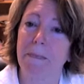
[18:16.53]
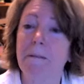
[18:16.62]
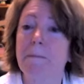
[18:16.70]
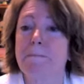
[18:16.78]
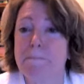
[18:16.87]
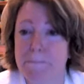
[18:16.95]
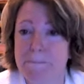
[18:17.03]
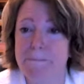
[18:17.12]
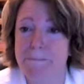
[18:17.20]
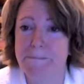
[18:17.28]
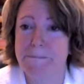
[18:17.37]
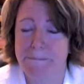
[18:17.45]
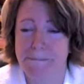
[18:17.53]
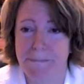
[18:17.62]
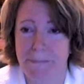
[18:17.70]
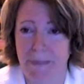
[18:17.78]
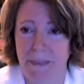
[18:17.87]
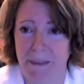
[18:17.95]

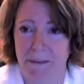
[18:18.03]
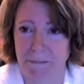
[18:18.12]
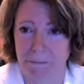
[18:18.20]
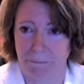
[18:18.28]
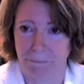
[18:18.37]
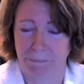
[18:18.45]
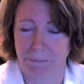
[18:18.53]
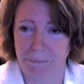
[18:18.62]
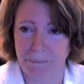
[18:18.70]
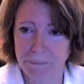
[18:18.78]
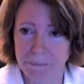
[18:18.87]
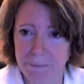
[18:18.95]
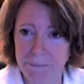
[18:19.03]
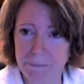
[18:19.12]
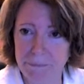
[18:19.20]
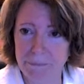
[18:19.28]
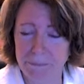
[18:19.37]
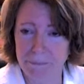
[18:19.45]

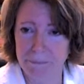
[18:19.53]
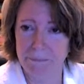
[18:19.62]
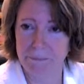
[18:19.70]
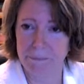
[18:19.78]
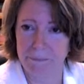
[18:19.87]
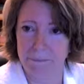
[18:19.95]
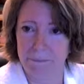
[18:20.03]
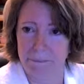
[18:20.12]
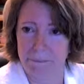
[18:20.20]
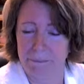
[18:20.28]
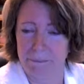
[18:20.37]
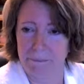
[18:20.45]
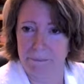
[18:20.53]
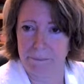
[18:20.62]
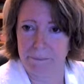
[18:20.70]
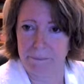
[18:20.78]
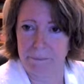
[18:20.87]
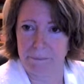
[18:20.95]

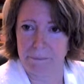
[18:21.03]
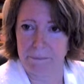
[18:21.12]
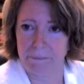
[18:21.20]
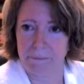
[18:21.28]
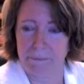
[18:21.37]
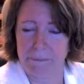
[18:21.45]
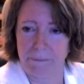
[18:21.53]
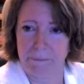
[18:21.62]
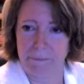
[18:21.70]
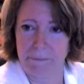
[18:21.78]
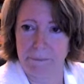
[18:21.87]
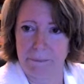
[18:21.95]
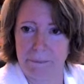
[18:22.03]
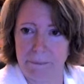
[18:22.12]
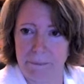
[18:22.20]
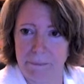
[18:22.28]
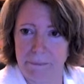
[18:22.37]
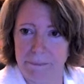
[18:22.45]

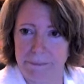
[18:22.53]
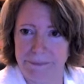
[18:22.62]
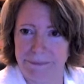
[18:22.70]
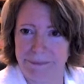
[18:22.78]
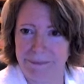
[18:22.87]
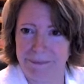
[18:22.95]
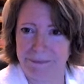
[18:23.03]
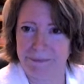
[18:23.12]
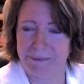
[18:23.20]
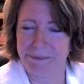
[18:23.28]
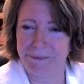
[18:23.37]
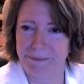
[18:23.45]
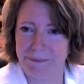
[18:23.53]
[no speech]